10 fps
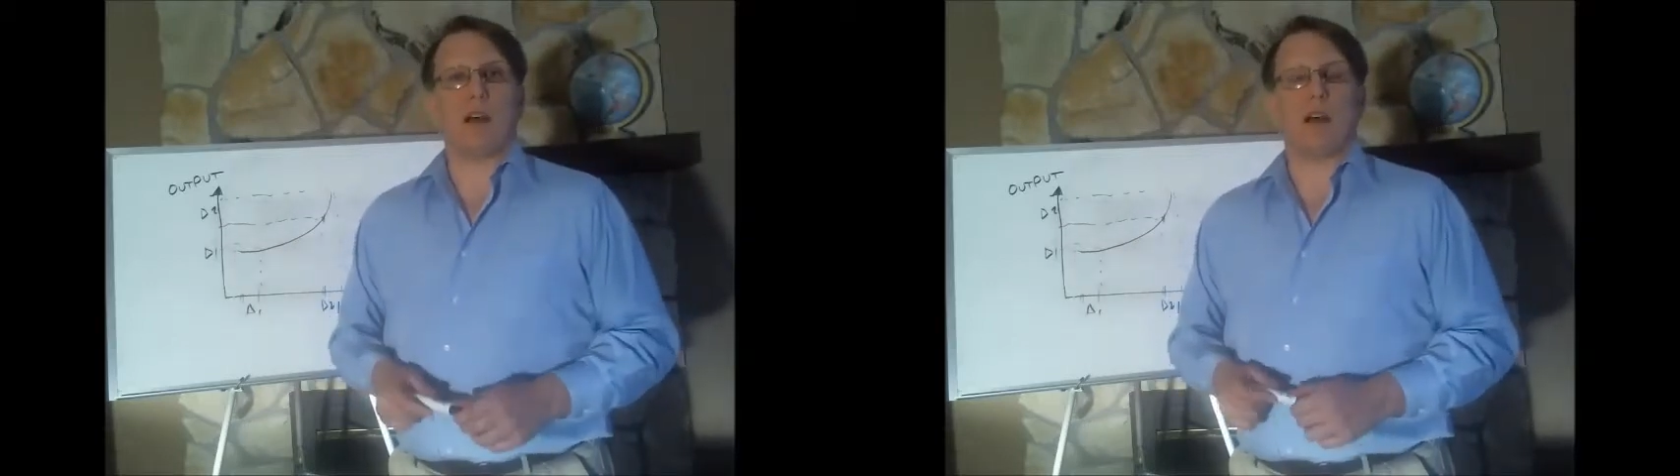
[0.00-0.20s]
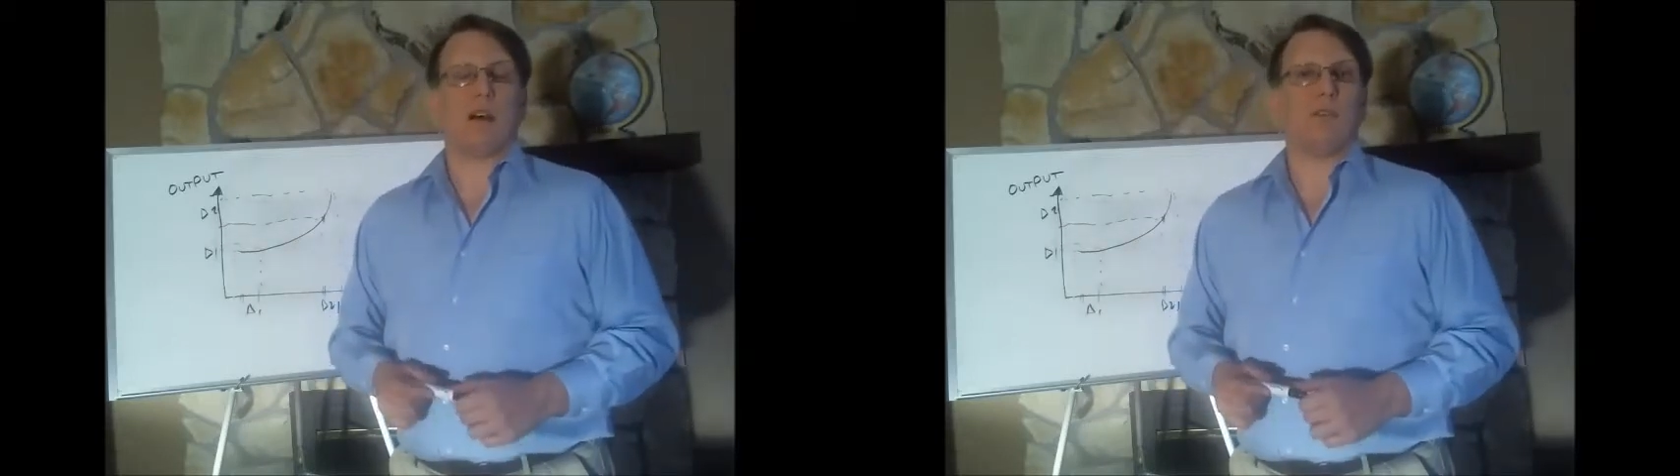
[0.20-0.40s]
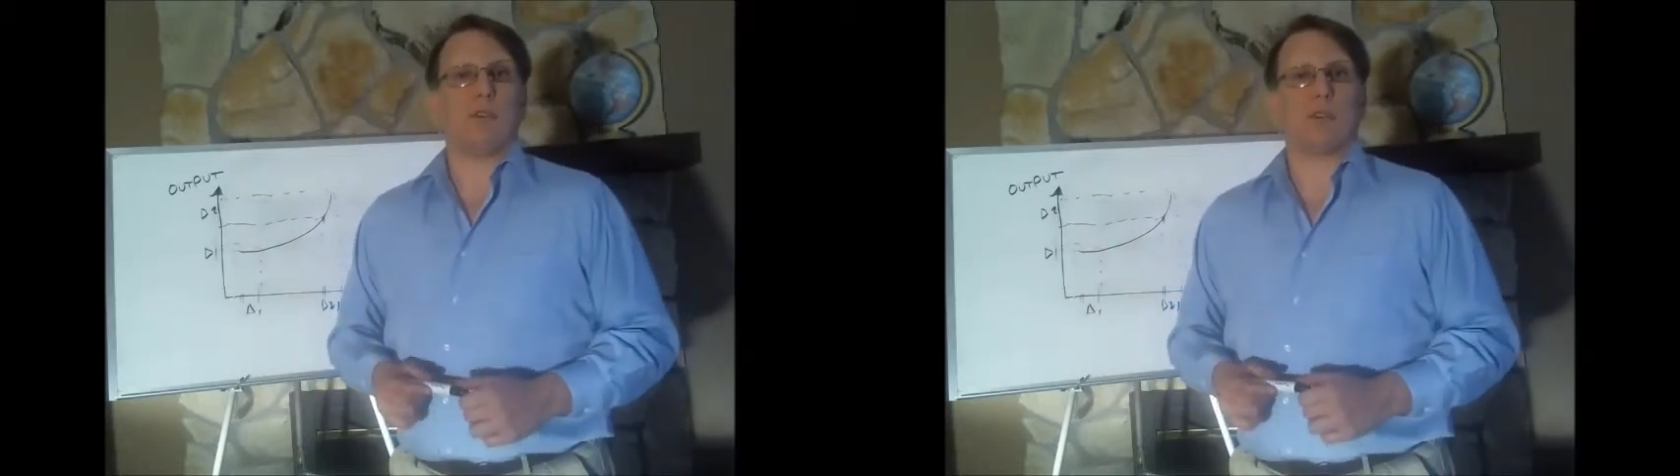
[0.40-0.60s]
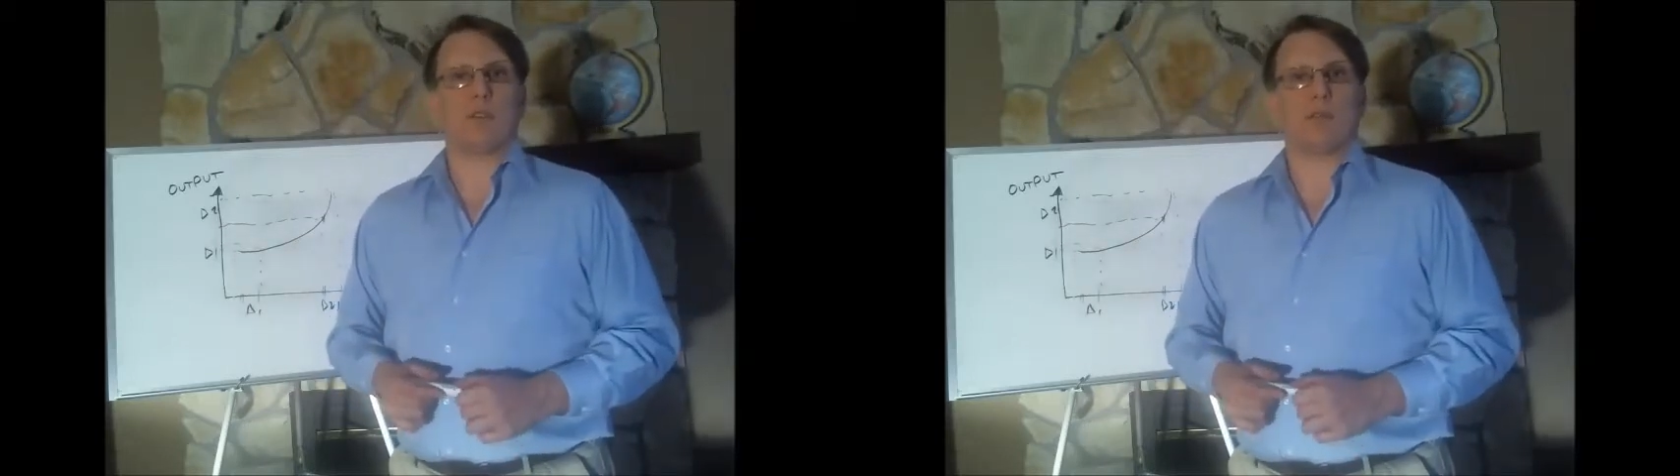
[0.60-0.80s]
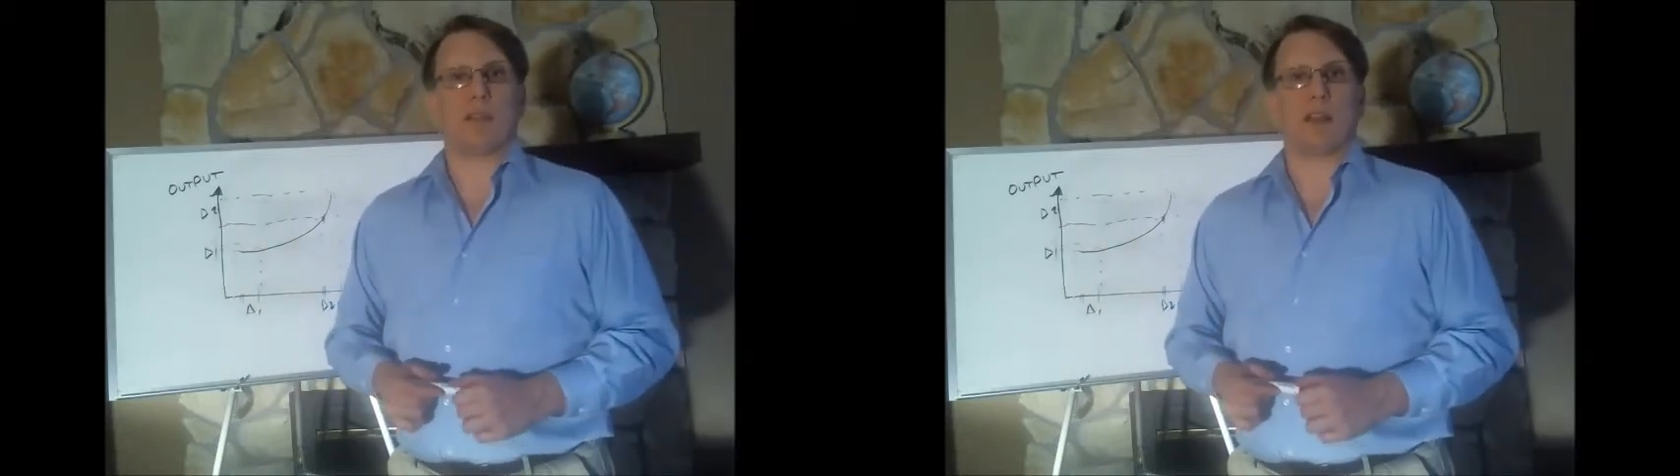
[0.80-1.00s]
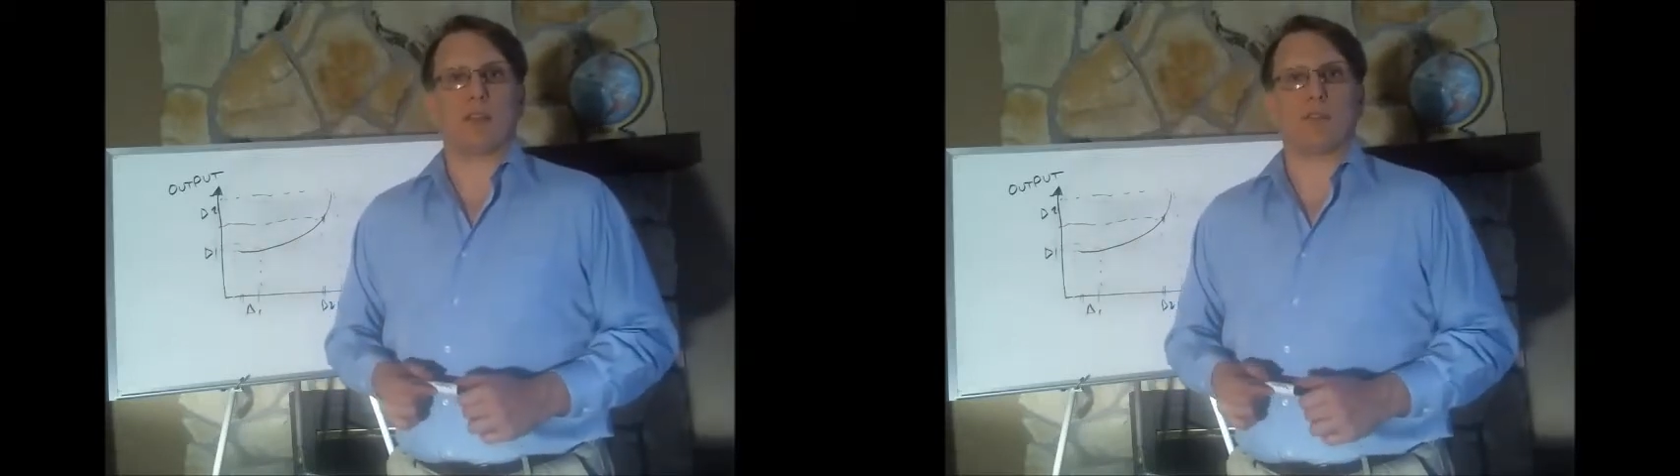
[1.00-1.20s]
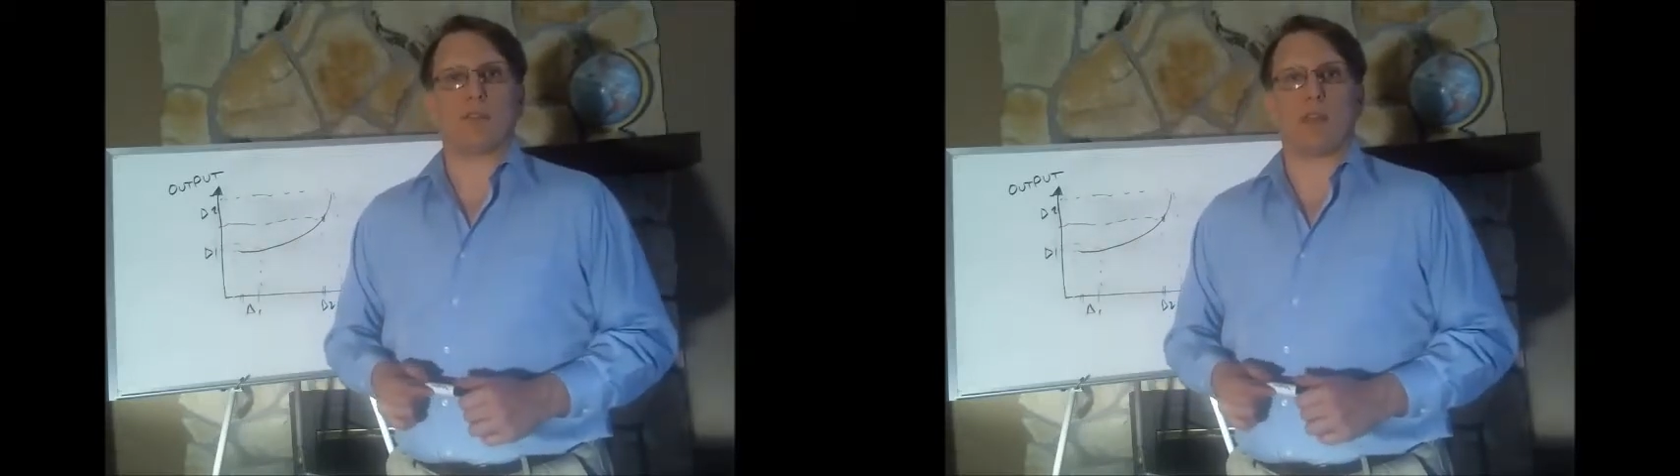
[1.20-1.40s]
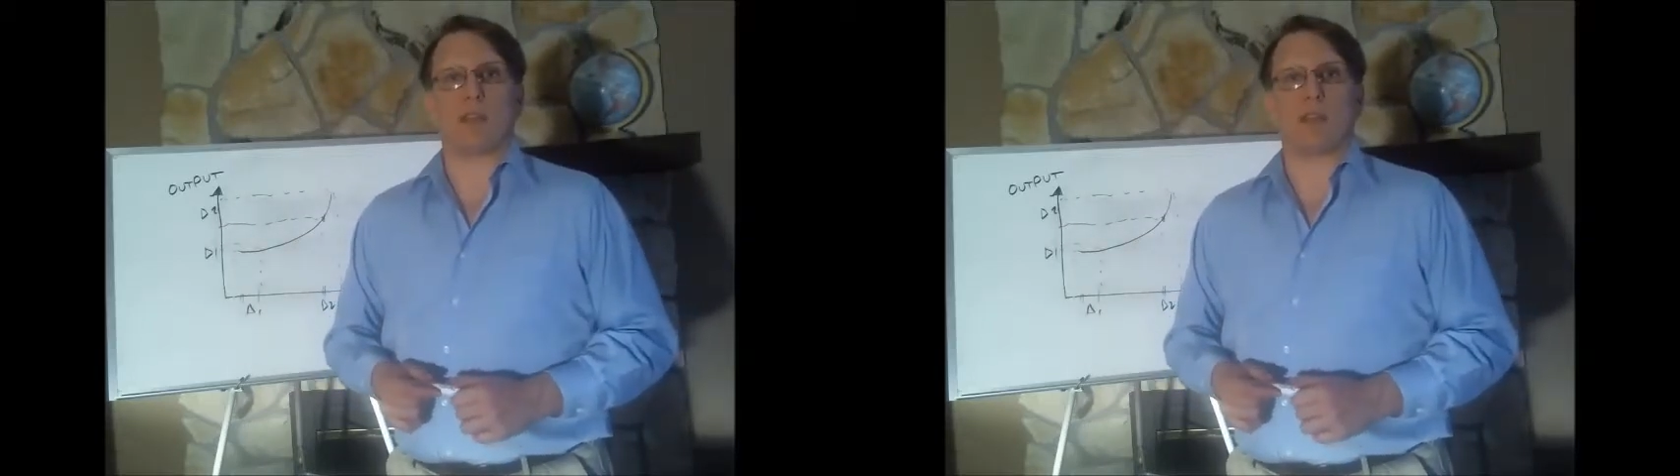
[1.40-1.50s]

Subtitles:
of your final design